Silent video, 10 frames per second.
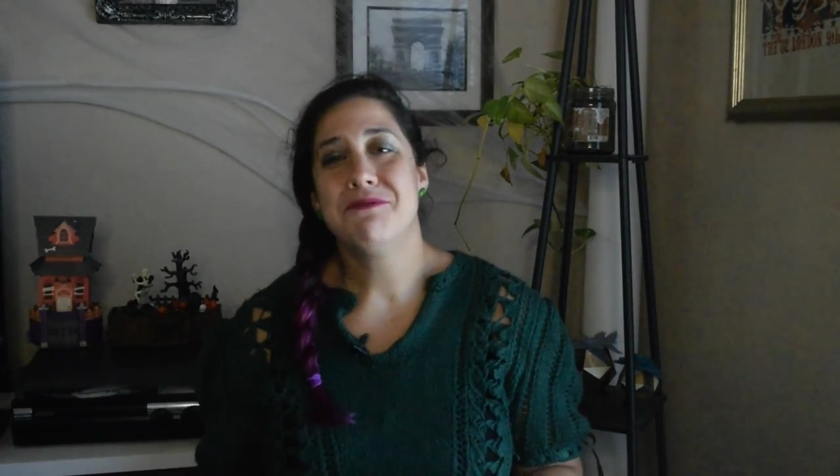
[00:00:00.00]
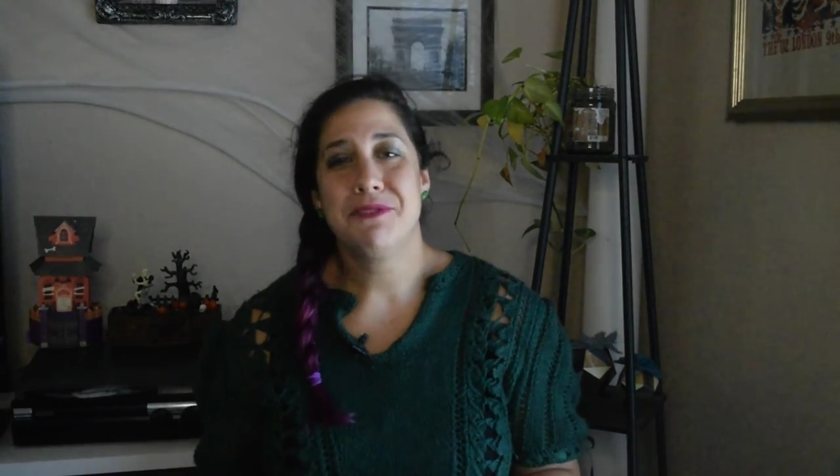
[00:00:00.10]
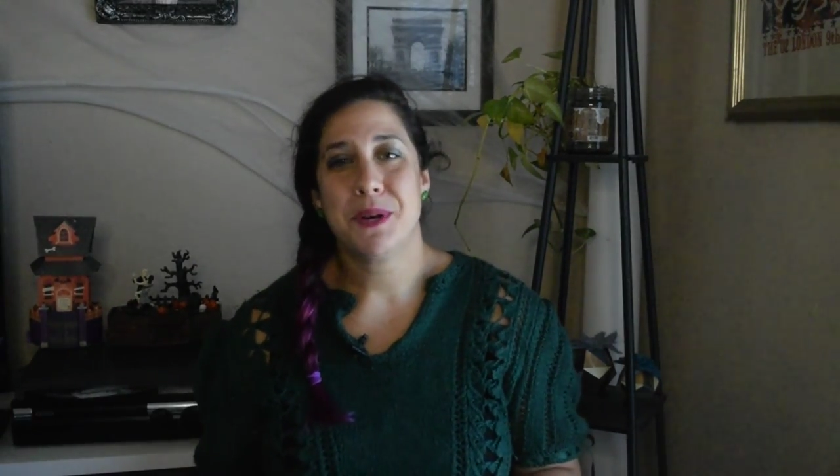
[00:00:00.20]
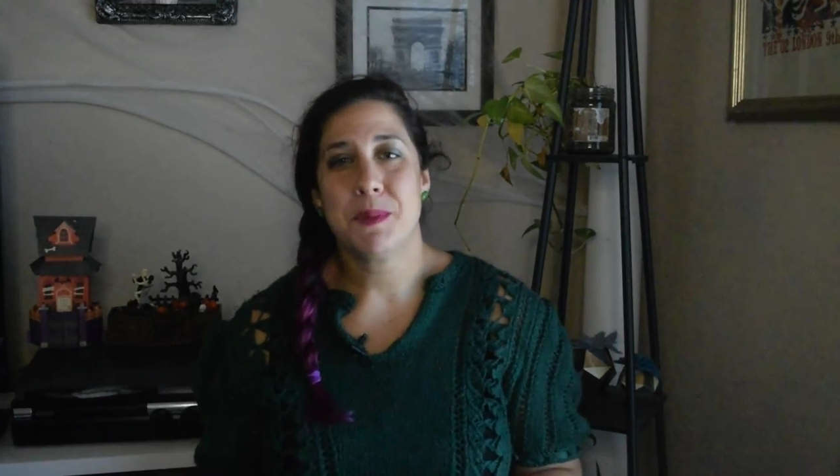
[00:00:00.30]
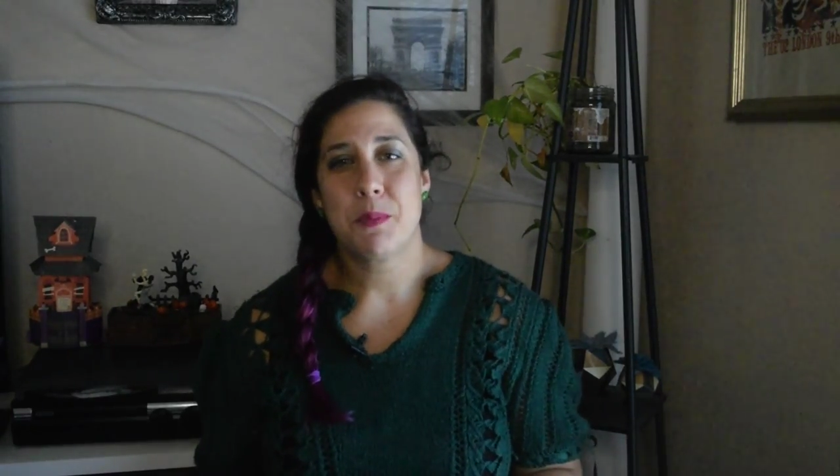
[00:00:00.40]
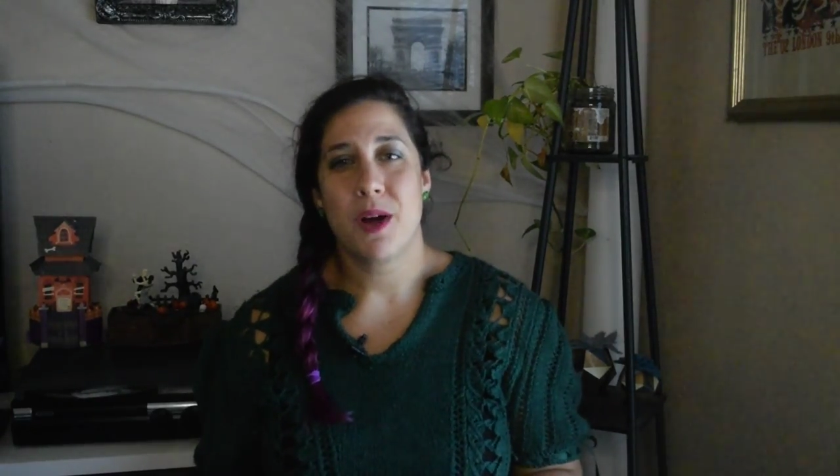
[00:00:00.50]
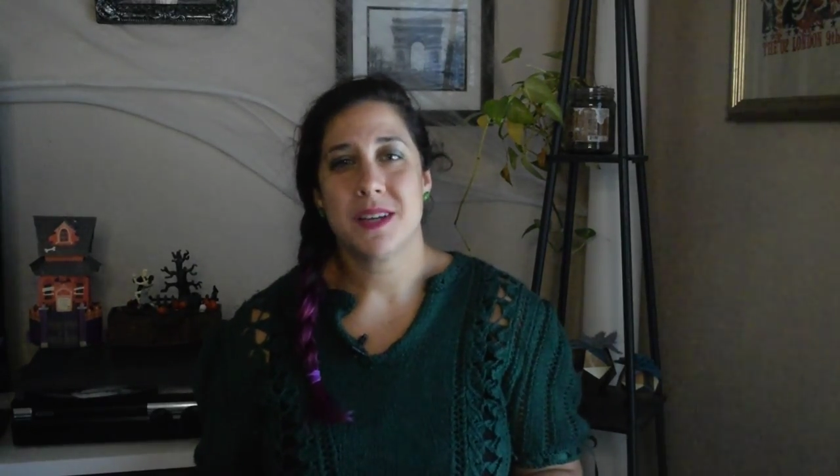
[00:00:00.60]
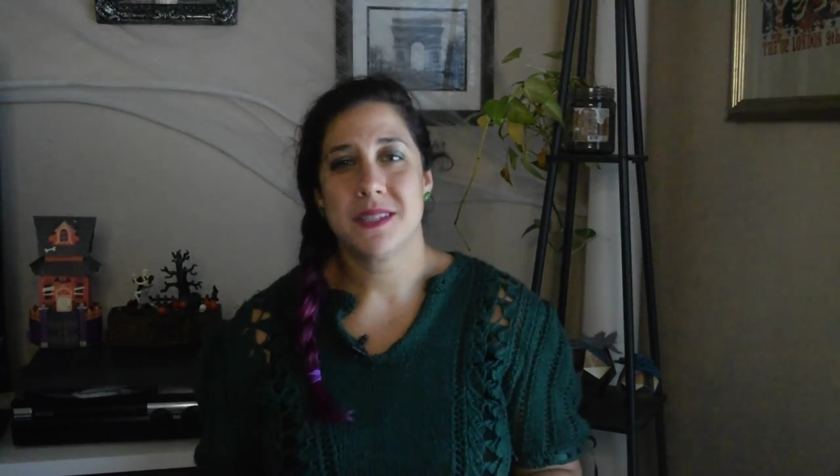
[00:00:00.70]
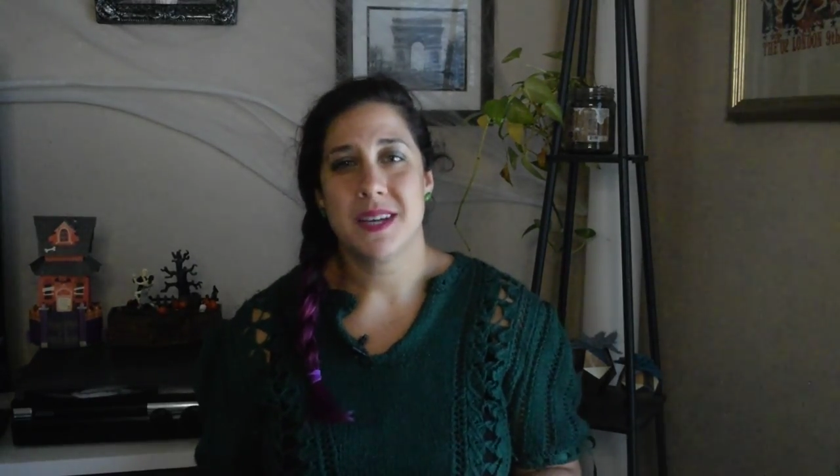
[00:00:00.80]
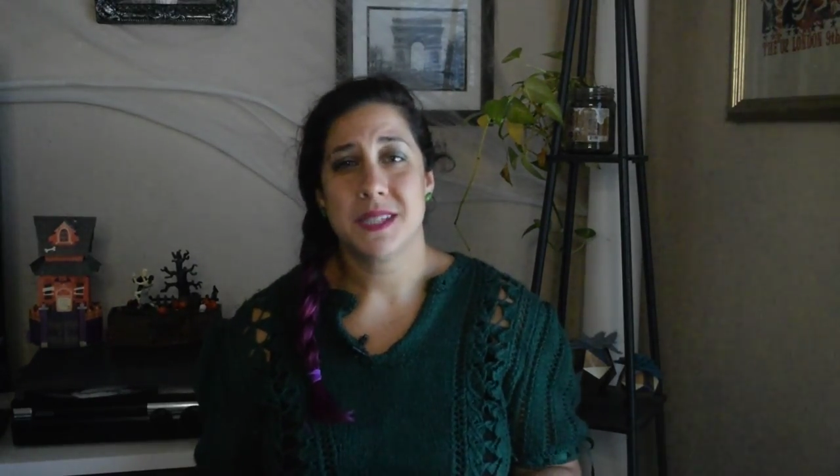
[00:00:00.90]
film the
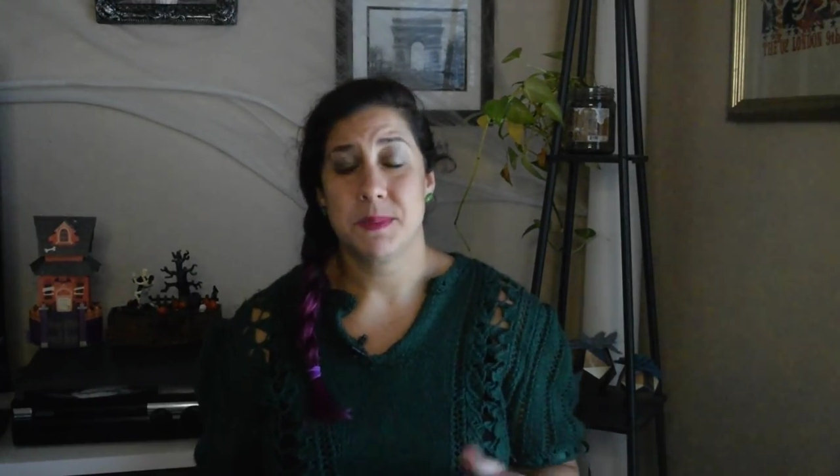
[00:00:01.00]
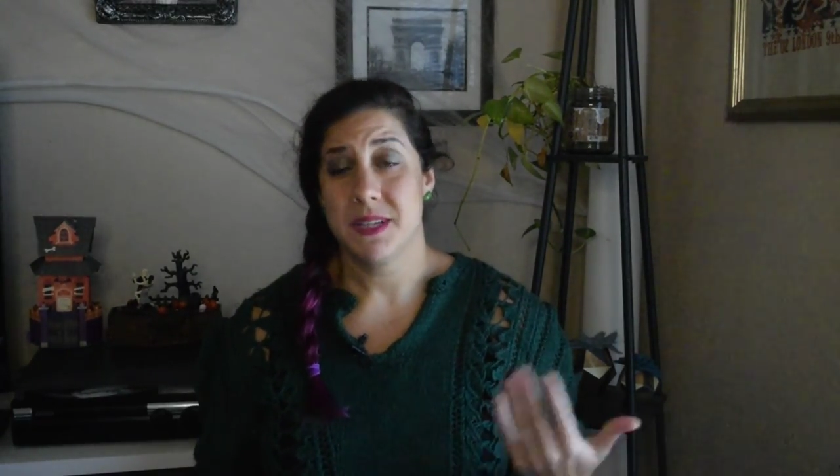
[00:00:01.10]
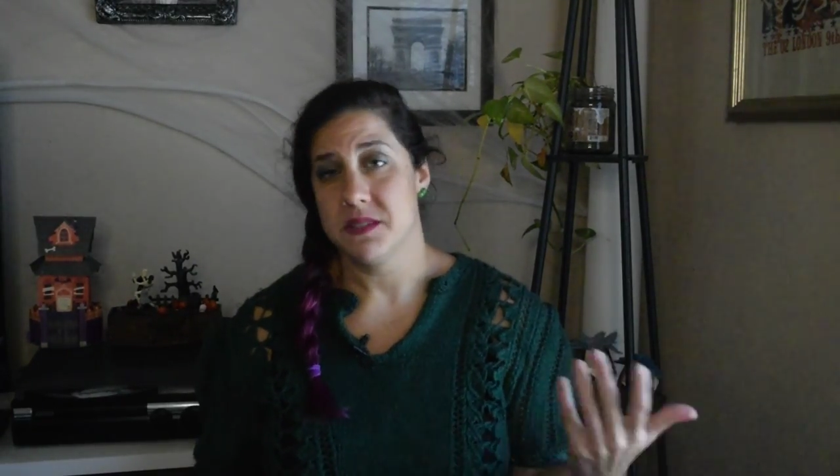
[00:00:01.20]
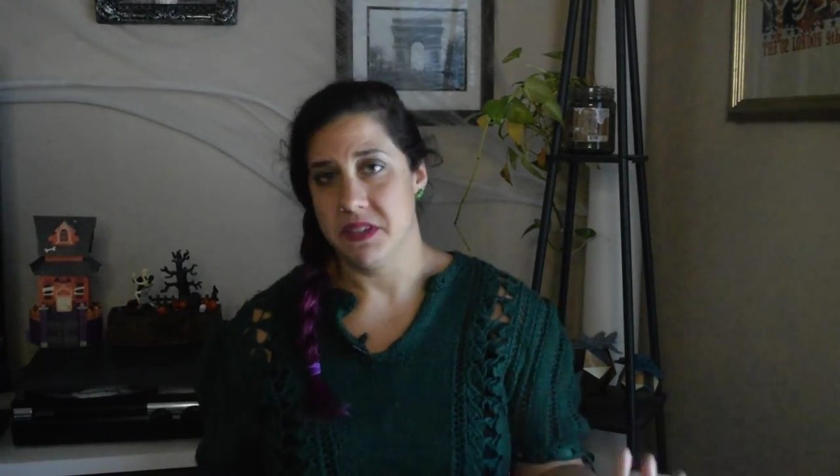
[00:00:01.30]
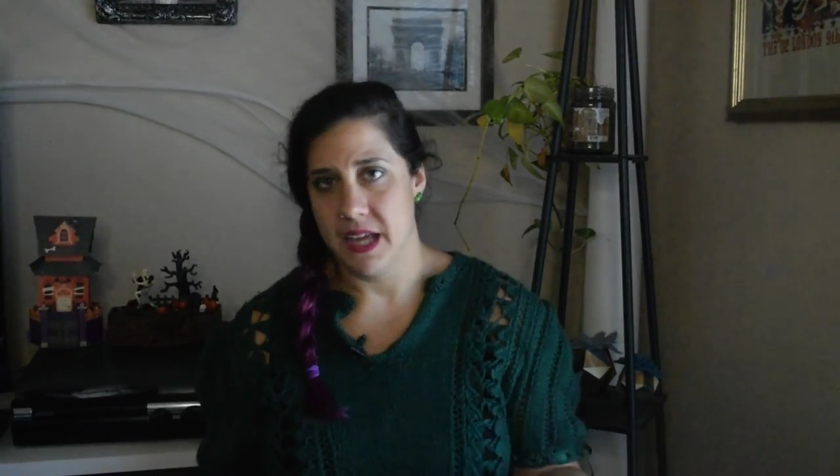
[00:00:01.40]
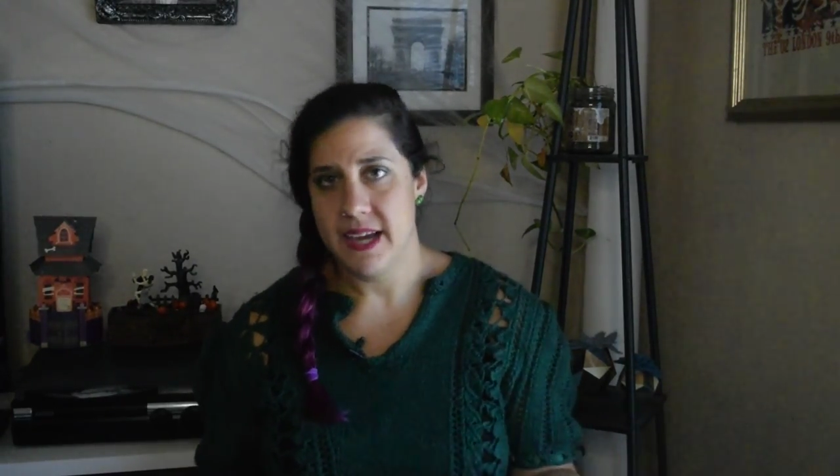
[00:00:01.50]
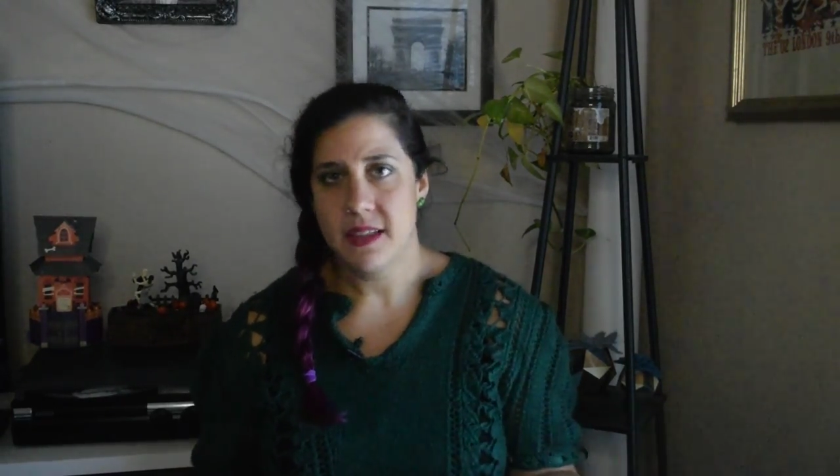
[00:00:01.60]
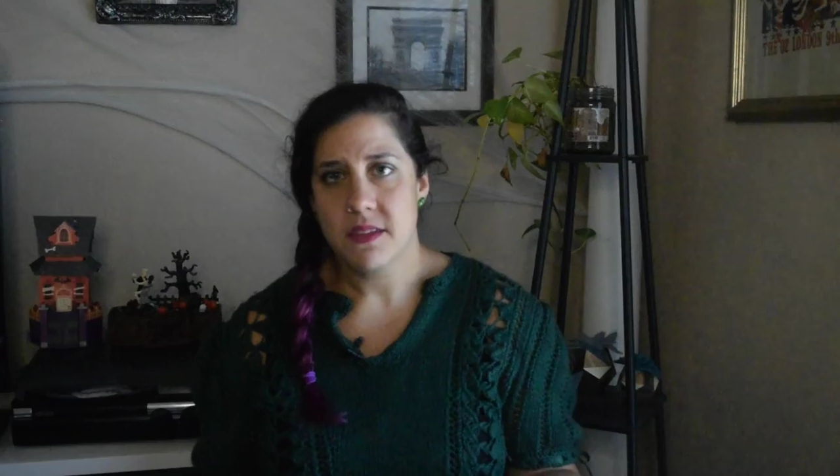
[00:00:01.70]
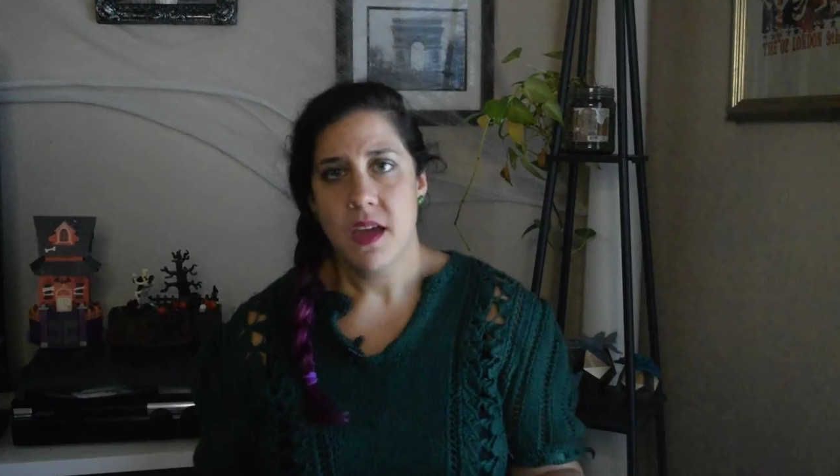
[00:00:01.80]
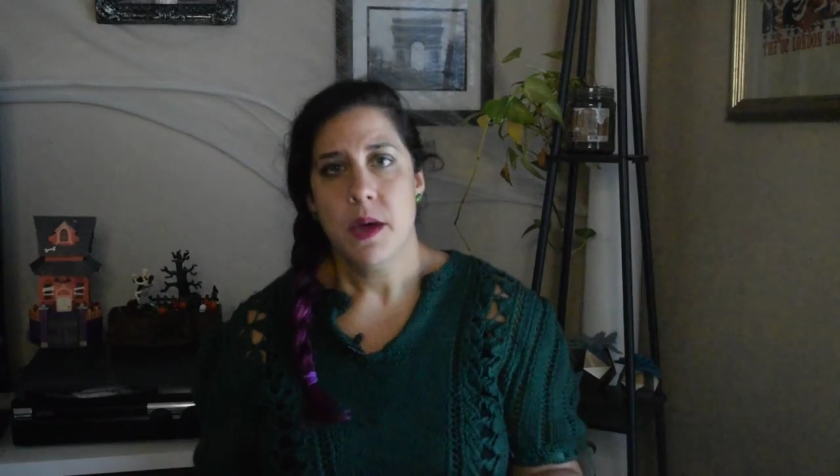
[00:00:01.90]
process because of length,